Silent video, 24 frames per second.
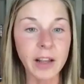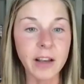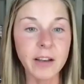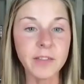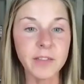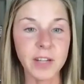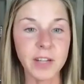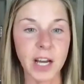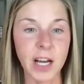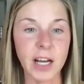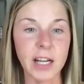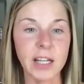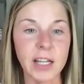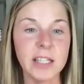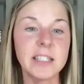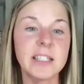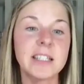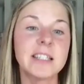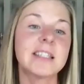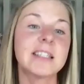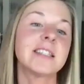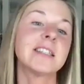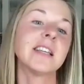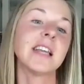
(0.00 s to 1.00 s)
of
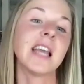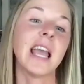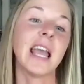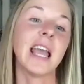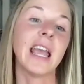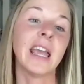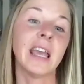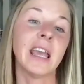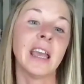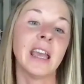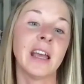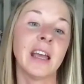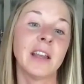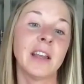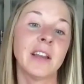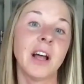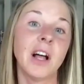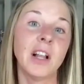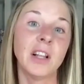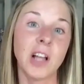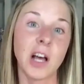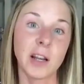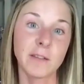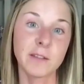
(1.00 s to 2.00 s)
nuts and
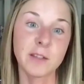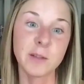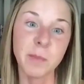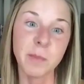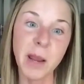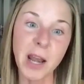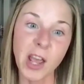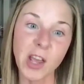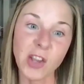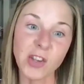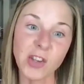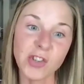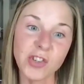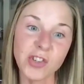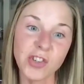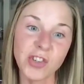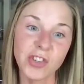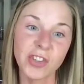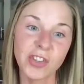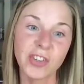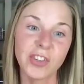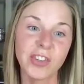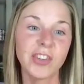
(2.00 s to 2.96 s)
a lot of spinach.